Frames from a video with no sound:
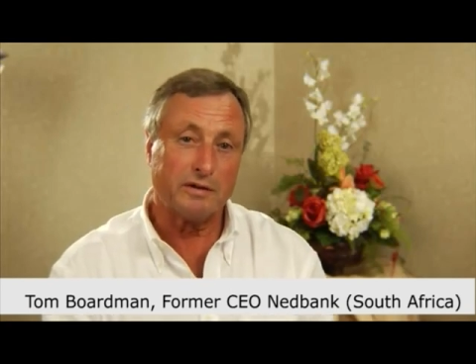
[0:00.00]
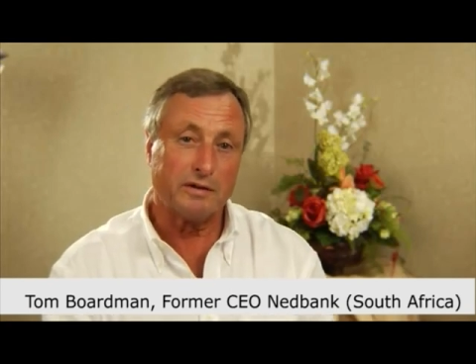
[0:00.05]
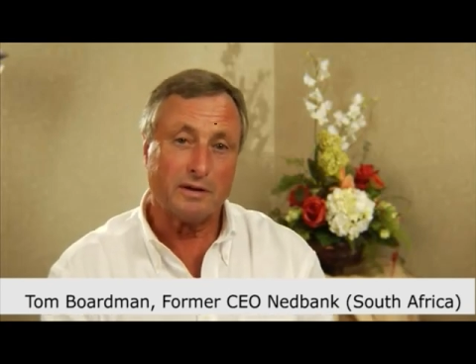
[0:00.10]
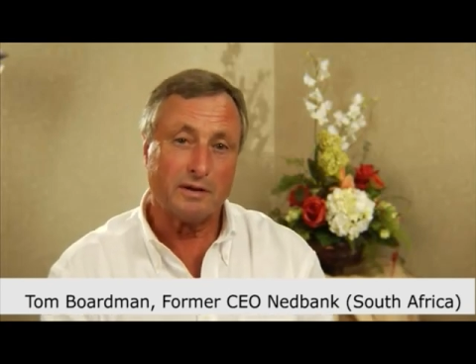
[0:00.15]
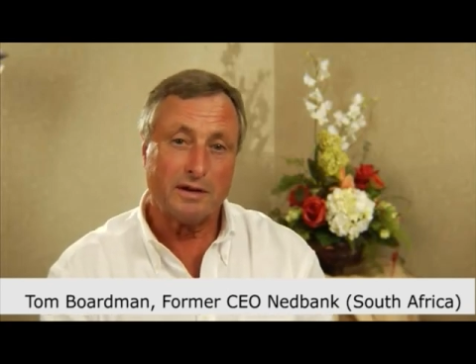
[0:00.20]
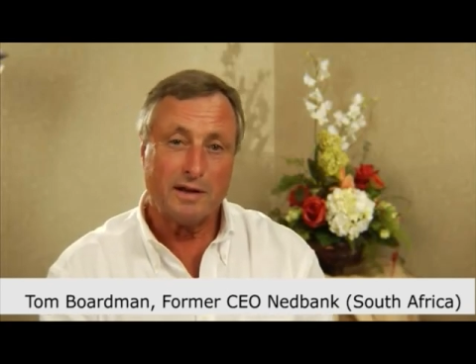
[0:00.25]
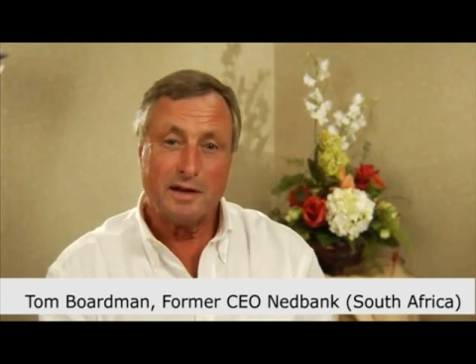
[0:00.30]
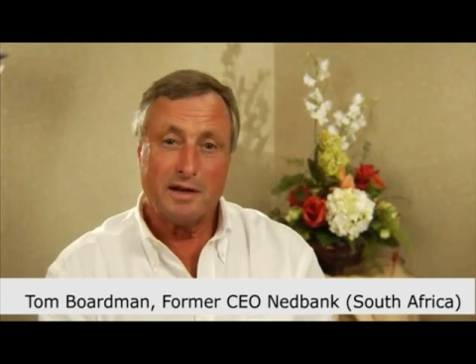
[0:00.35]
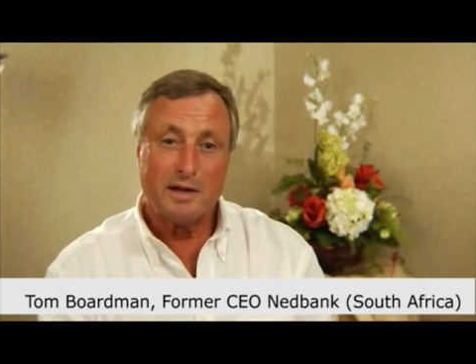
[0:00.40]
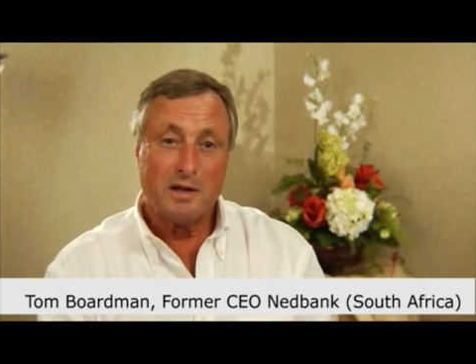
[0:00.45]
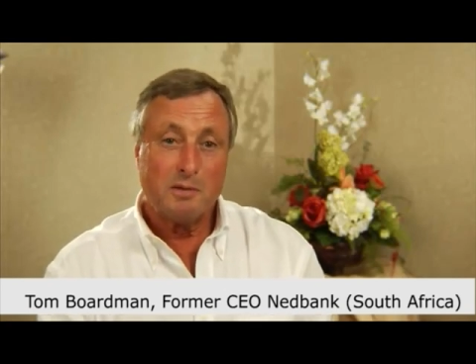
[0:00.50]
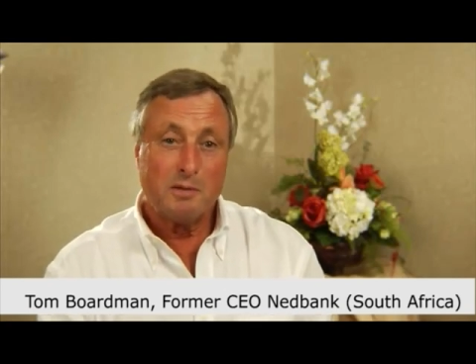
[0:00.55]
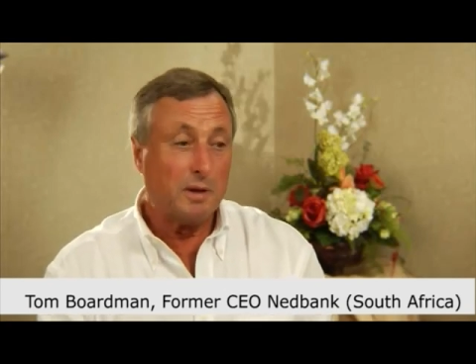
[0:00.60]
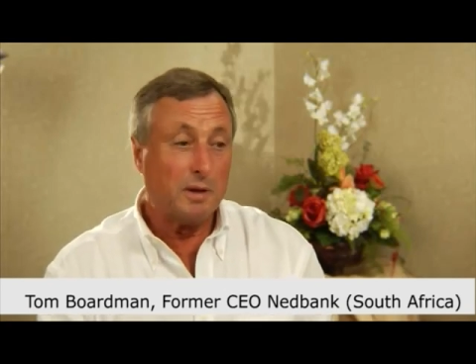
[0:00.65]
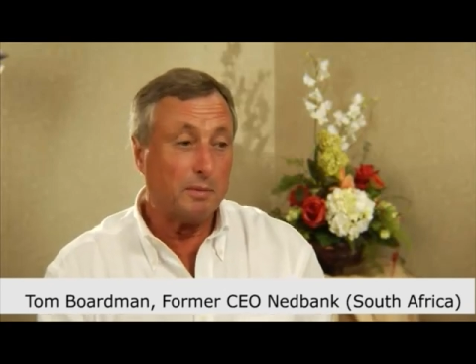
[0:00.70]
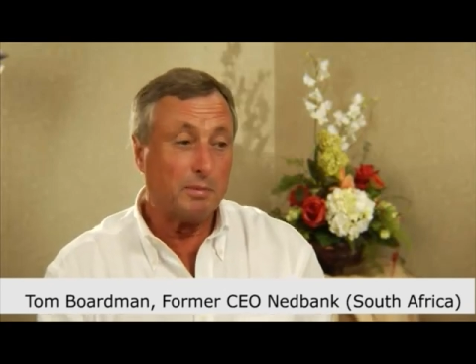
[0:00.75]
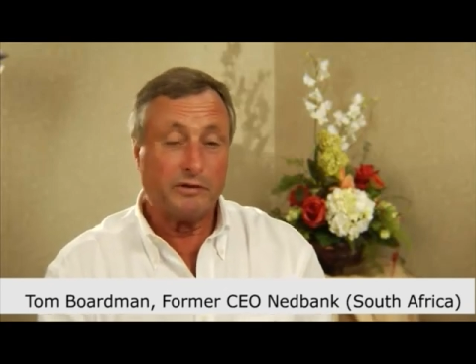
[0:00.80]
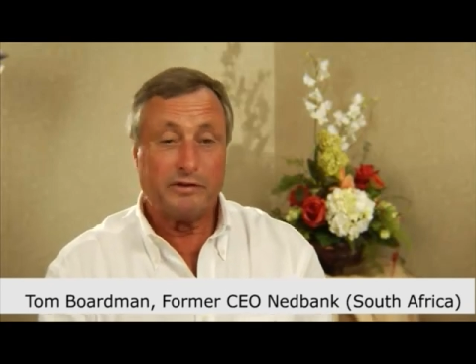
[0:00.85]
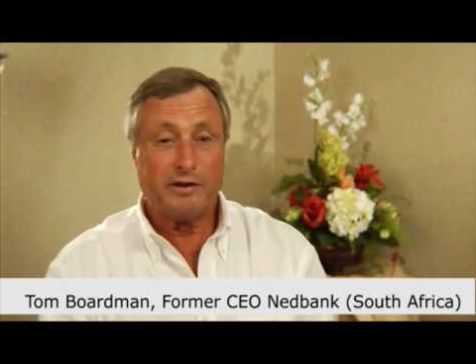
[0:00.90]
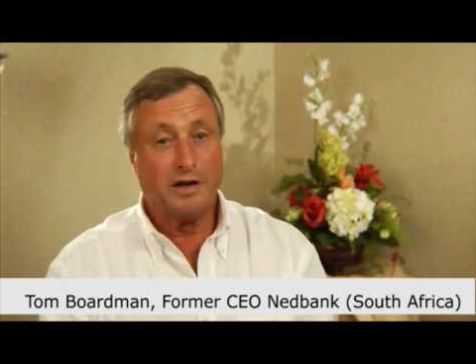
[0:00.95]
And
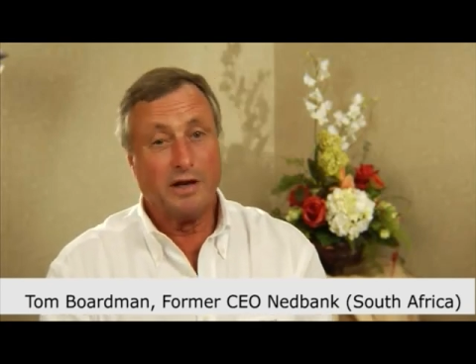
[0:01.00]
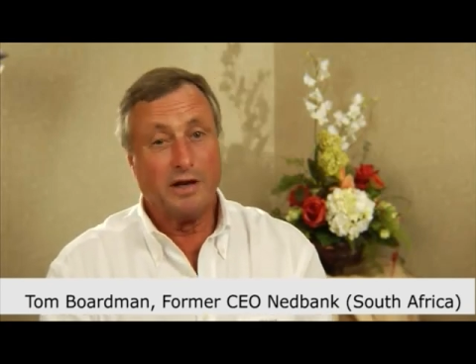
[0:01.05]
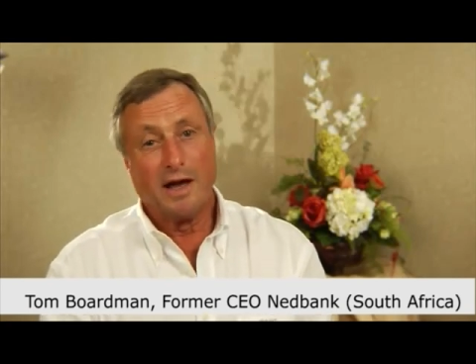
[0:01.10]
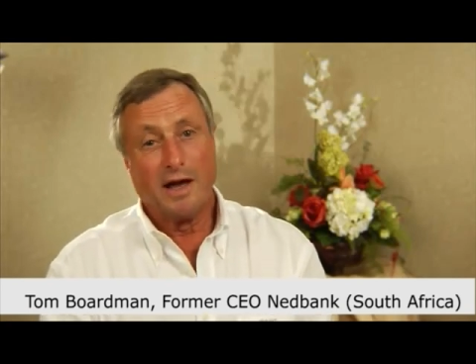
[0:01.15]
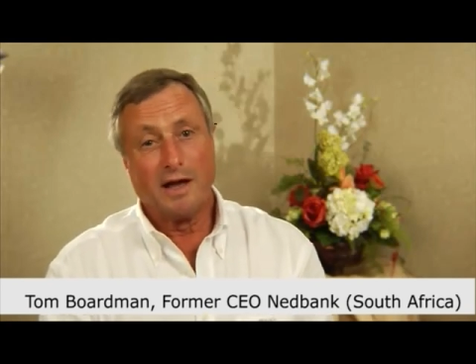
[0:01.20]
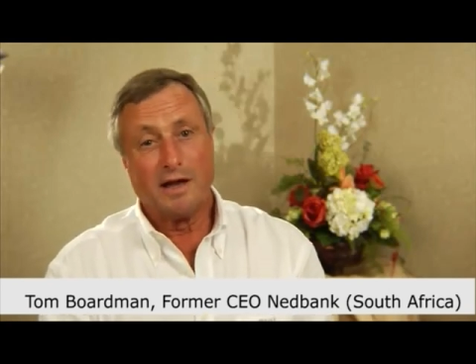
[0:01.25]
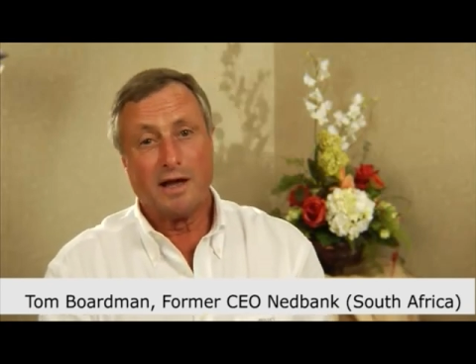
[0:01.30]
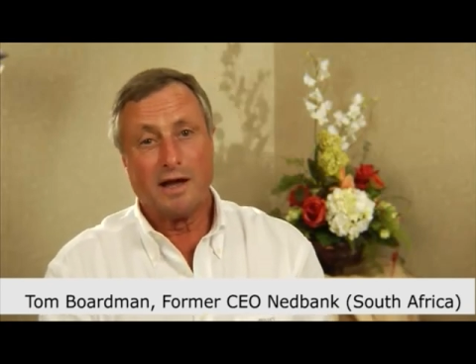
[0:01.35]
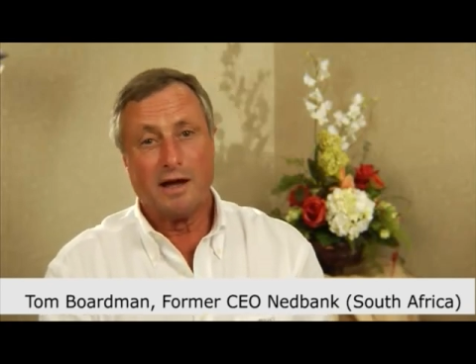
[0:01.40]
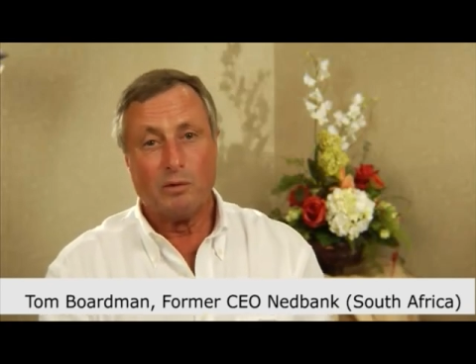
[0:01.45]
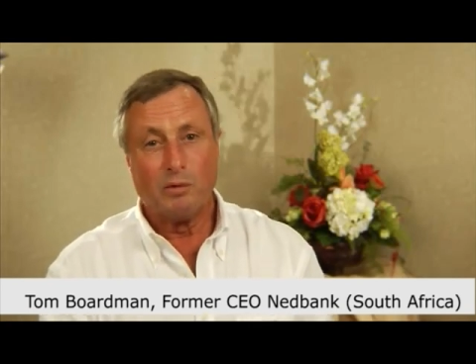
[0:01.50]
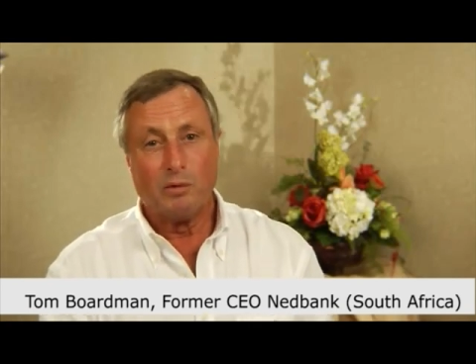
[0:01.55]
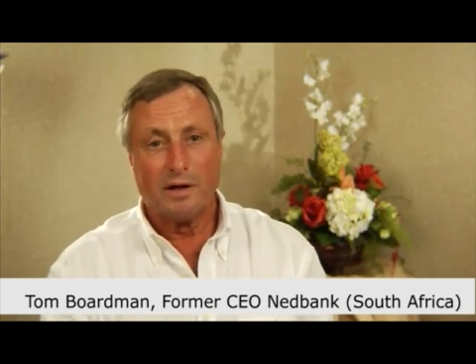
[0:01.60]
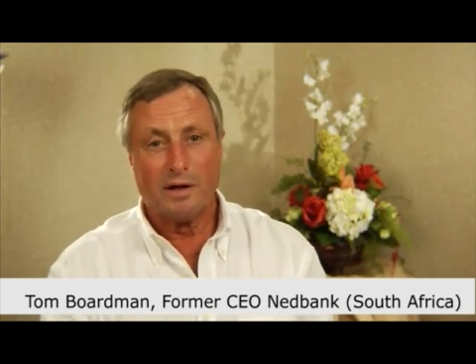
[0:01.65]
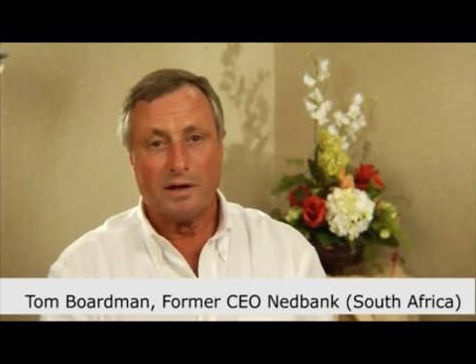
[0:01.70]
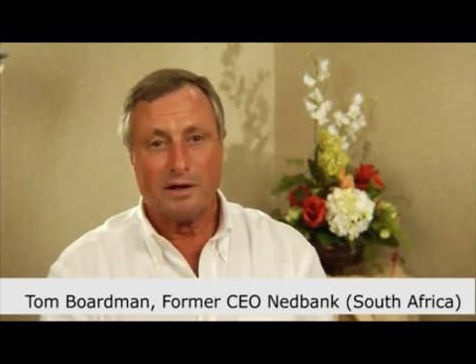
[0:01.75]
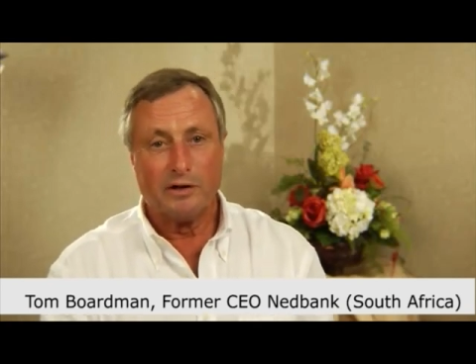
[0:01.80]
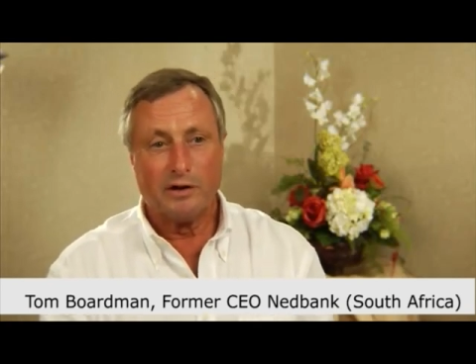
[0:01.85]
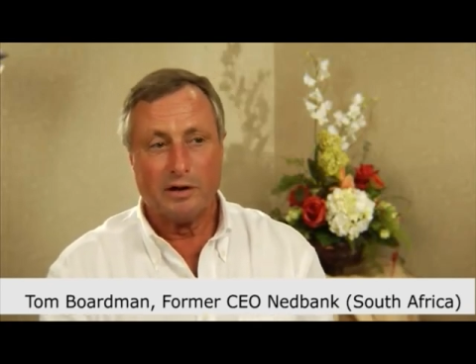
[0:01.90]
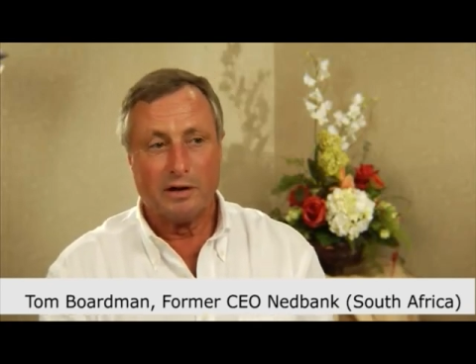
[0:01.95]
people said, yeah,
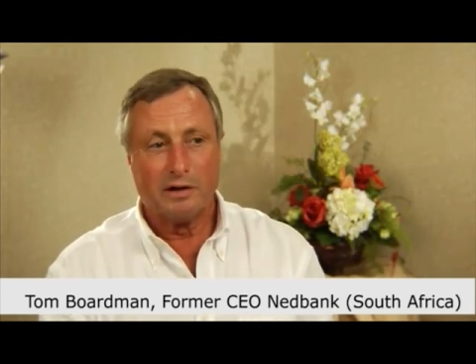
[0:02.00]
well,